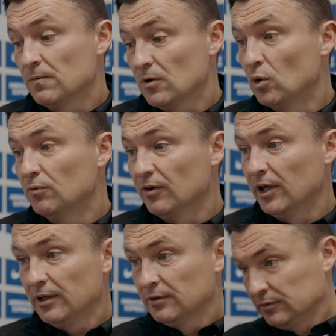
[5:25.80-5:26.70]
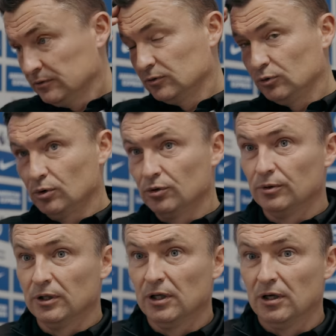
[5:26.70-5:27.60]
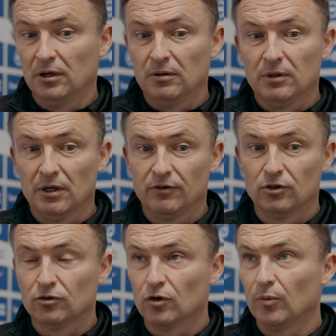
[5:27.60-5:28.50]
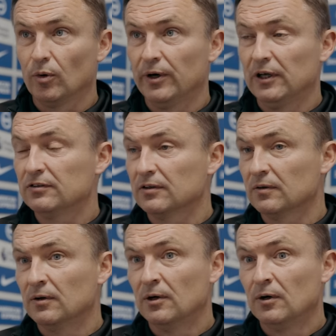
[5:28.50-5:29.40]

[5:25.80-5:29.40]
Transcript: hopefully we'll have a good couple of weeks and